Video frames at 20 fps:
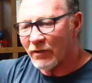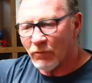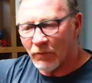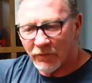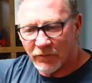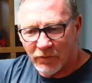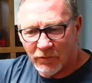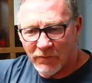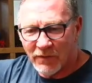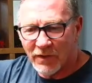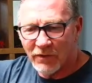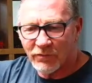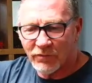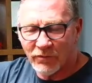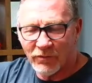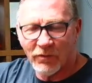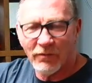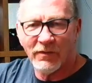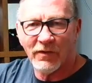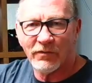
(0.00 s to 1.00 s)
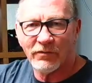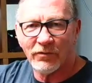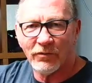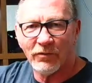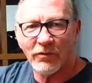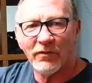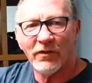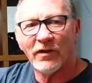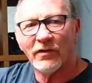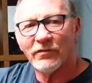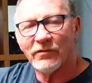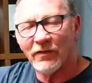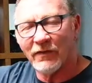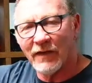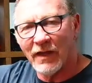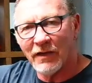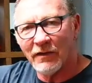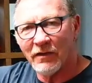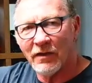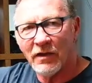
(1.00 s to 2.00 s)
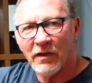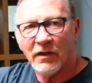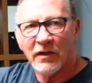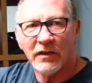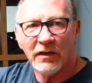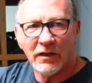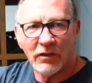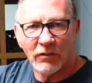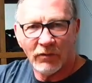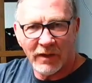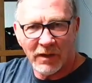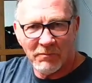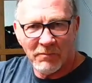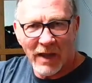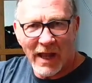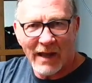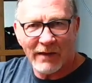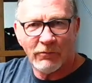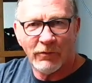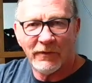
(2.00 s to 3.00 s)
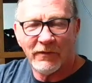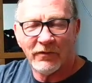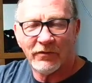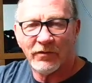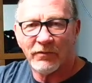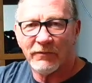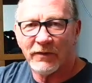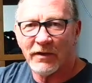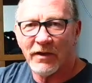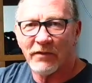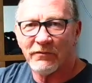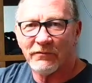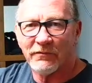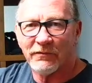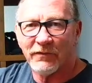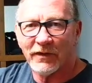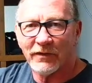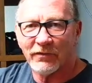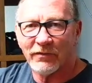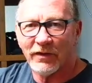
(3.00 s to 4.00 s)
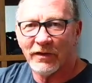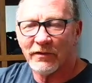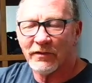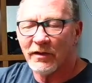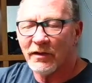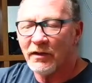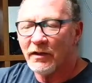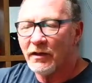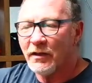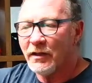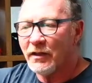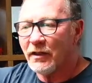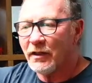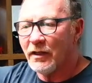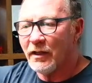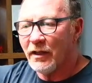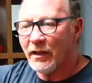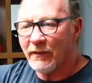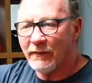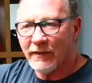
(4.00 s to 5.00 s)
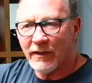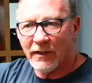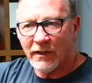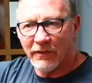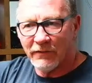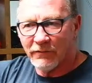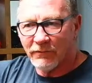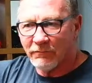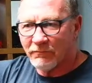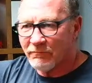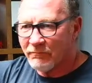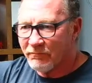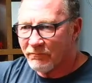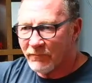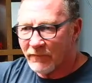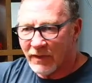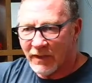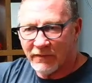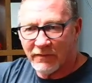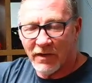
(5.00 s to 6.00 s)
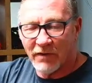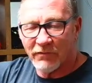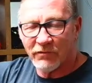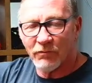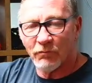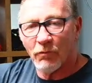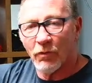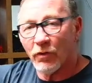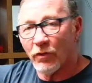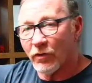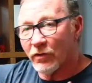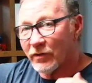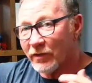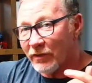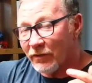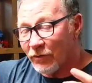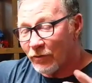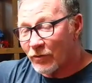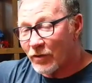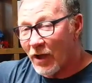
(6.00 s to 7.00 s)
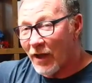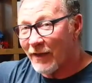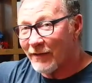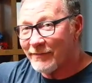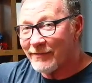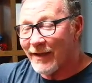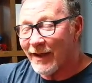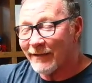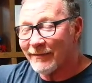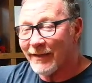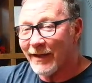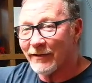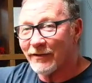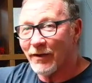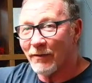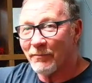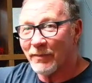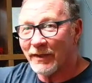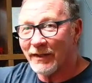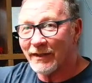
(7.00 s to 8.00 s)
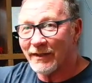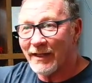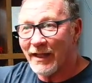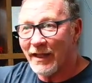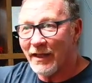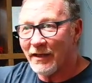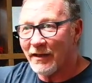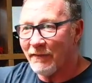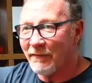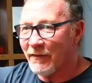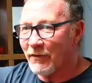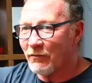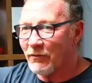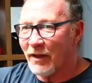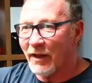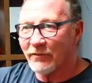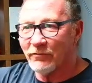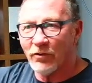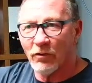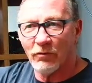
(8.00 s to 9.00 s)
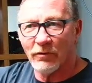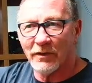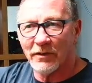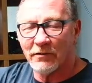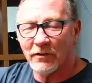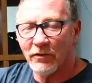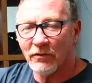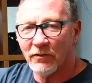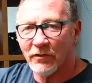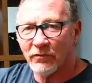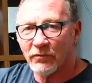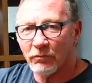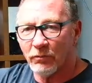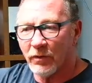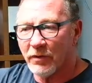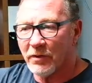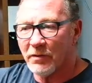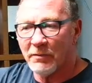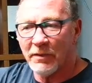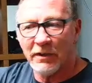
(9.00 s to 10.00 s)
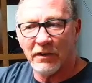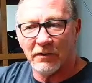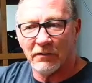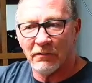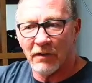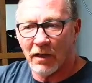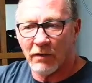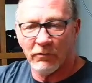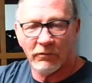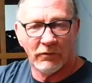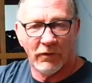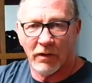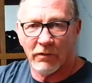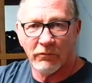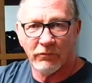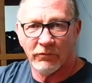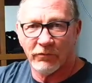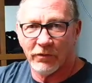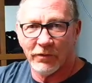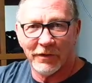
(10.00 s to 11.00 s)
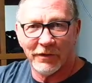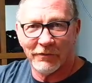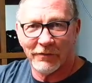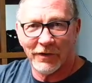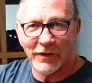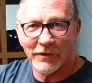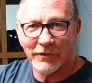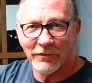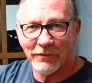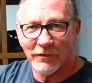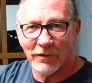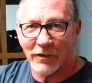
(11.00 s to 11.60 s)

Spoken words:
well, do this and do this, and then get back with us if it doesn't fix it, and then it doesn't work, and you contact that company again, and they're like totally clueless. What do you mean? I don't see anything.